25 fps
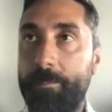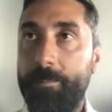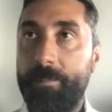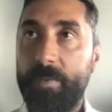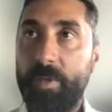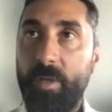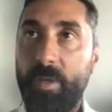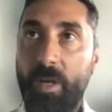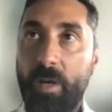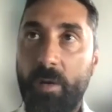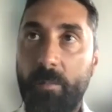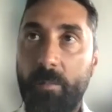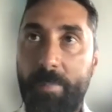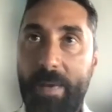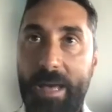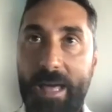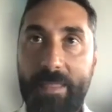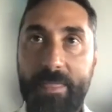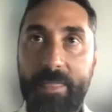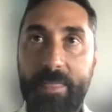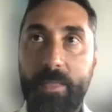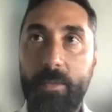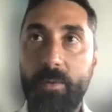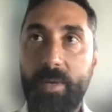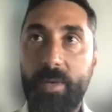you know,
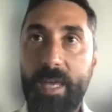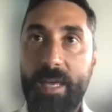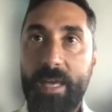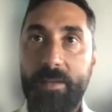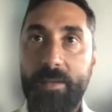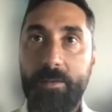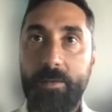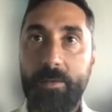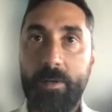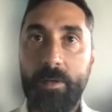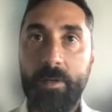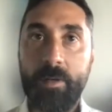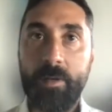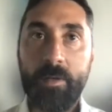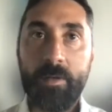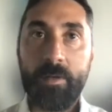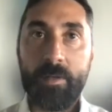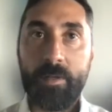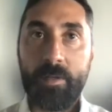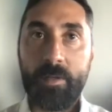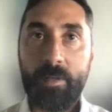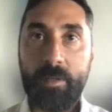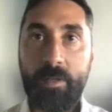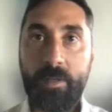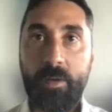path together,
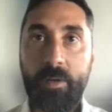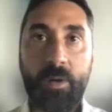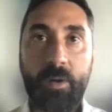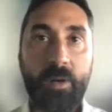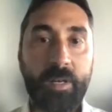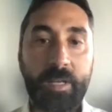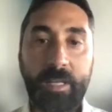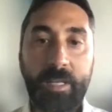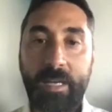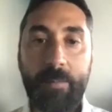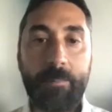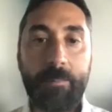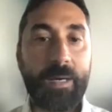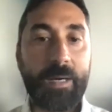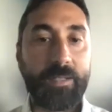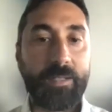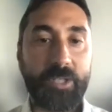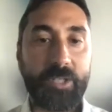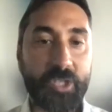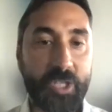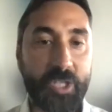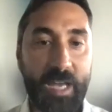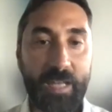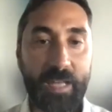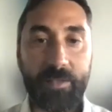learning about
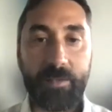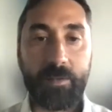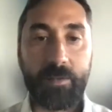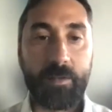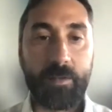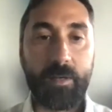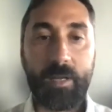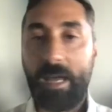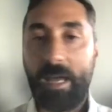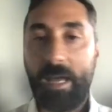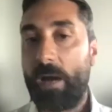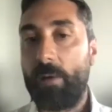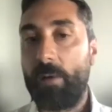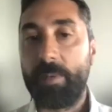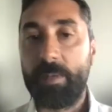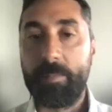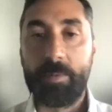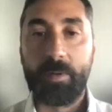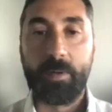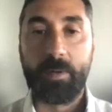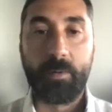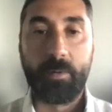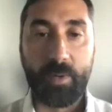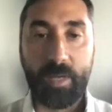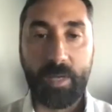each other, how
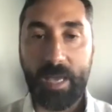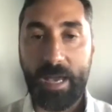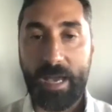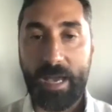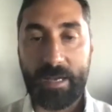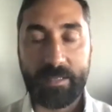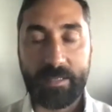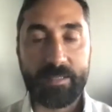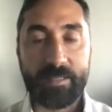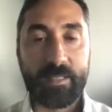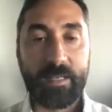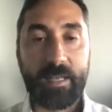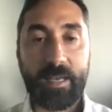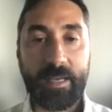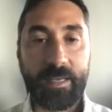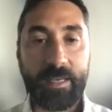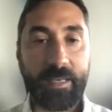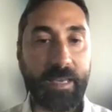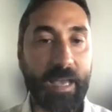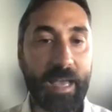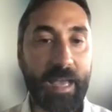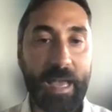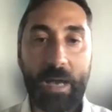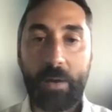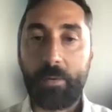people react, like
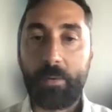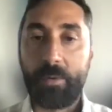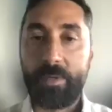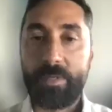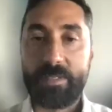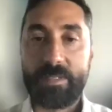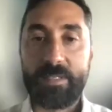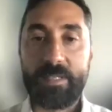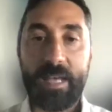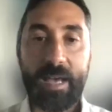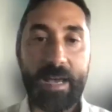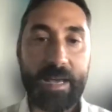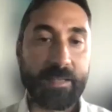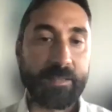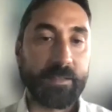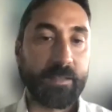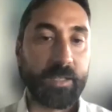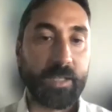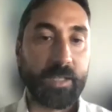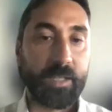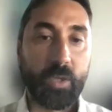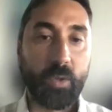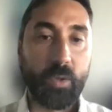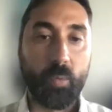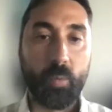how is that
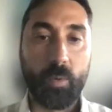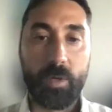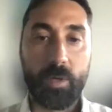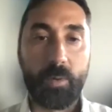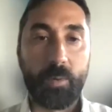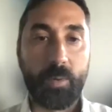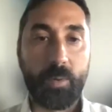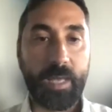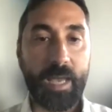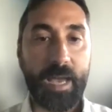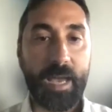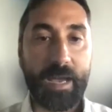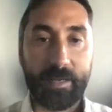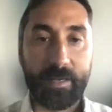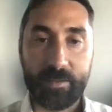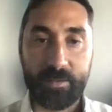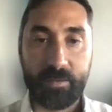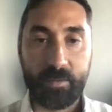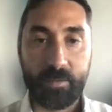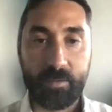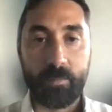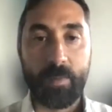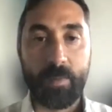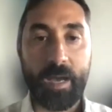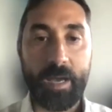you will react
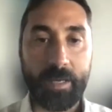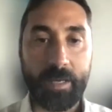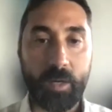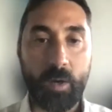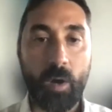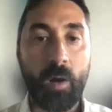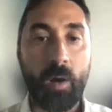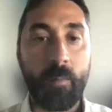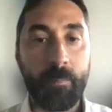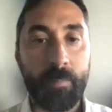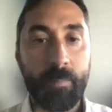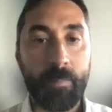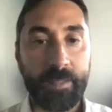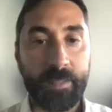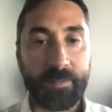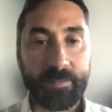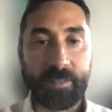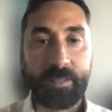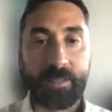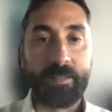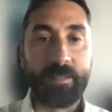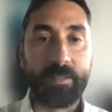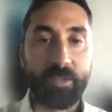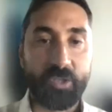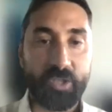to my comment
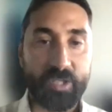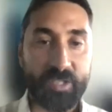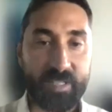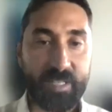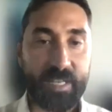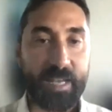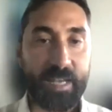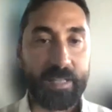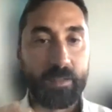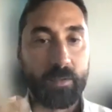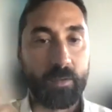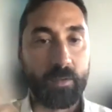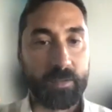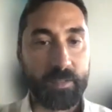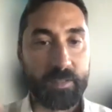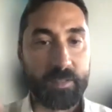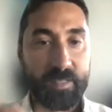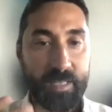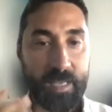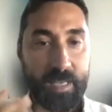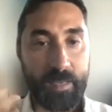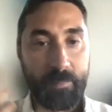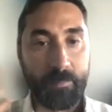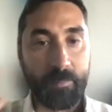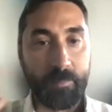and just get on the
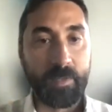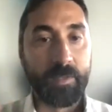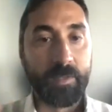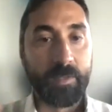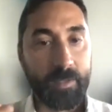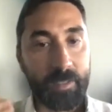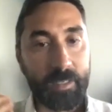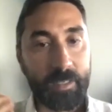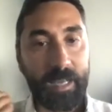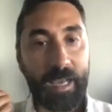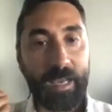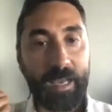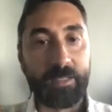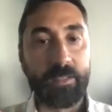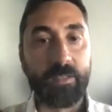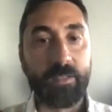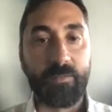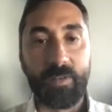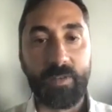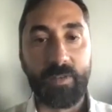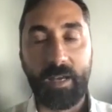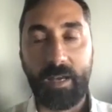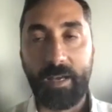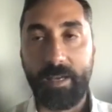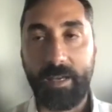same kind of
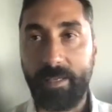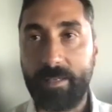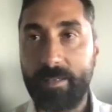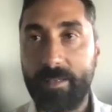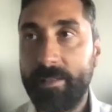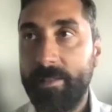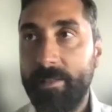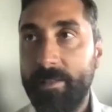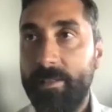like